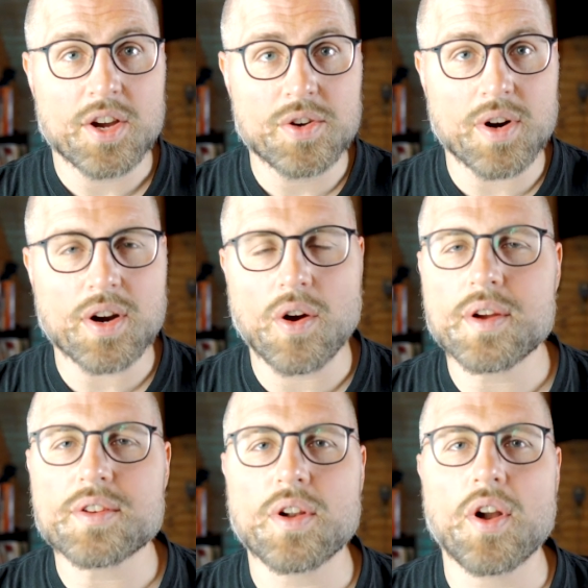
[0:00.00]
you're
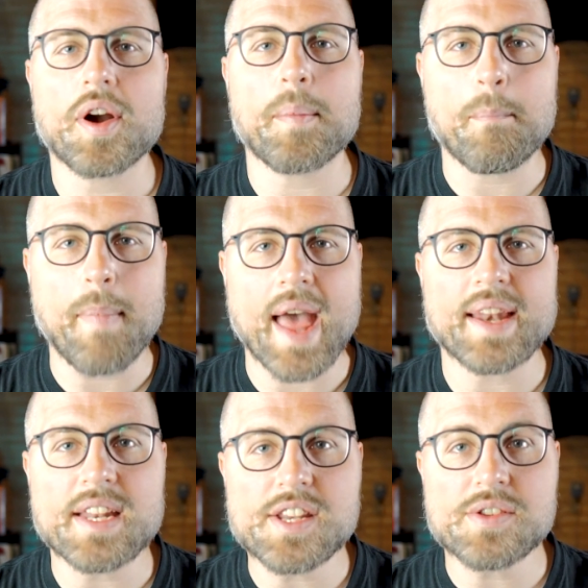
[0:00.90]
going to learn
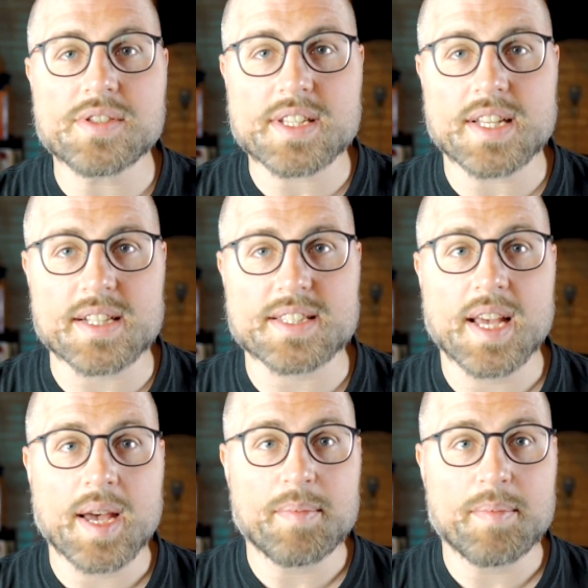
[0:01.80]
many new skills,